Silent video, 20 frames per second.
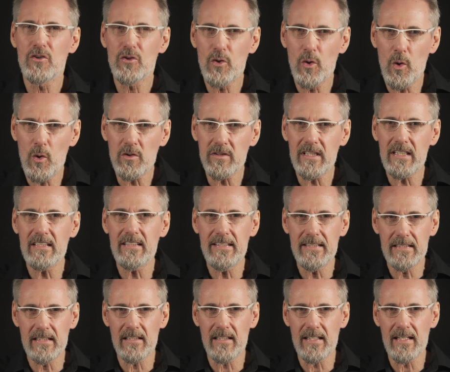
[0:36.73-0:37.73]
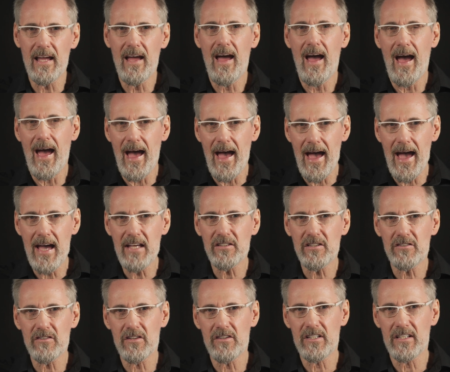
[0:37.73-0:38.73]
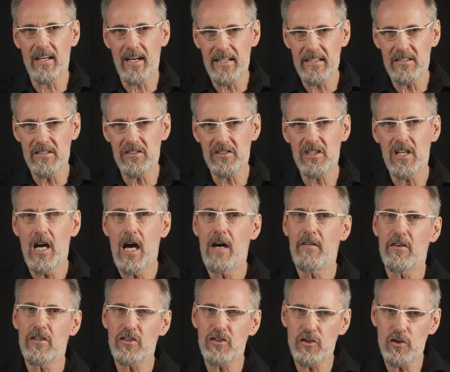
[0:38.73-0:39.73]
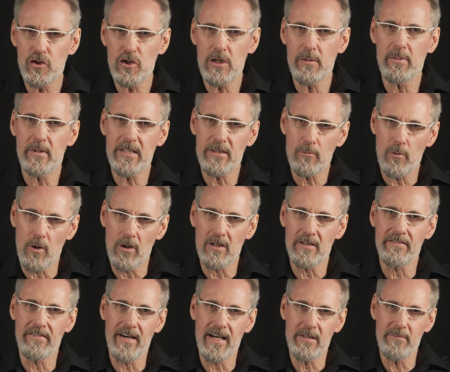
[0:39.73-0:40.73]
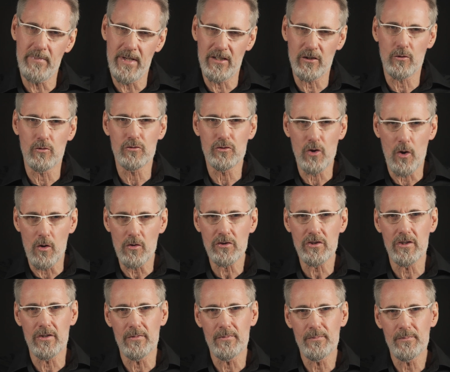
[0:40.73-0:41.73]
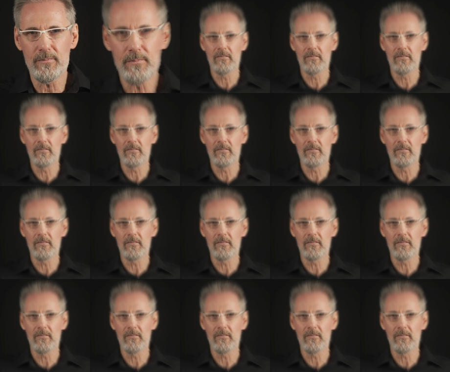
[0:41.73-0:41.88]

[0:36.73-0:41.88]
totally legally and under the guidance of a suitably qualified medical doctor.